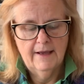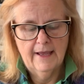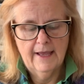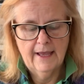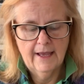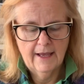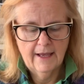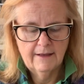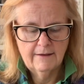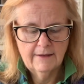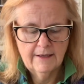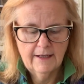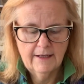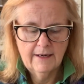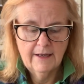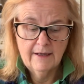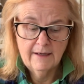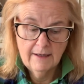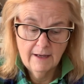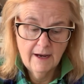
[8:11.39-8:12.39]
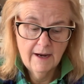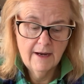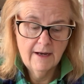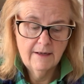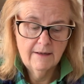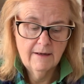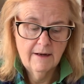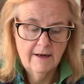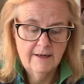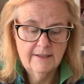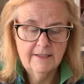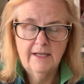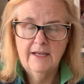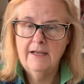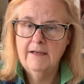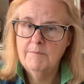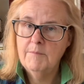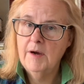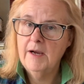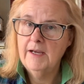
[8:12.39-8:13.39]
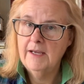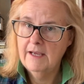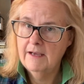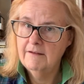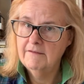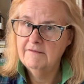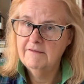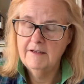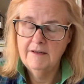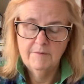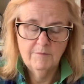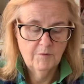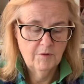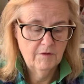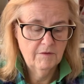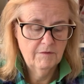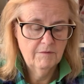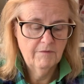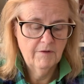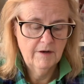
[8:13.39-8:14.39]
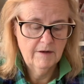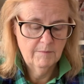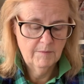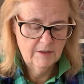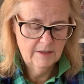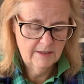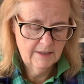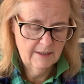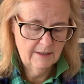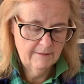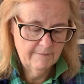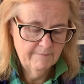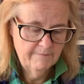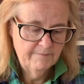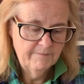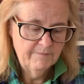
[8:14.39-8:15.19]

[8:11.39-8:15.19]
And then at night, I take my calcium with vitamin D.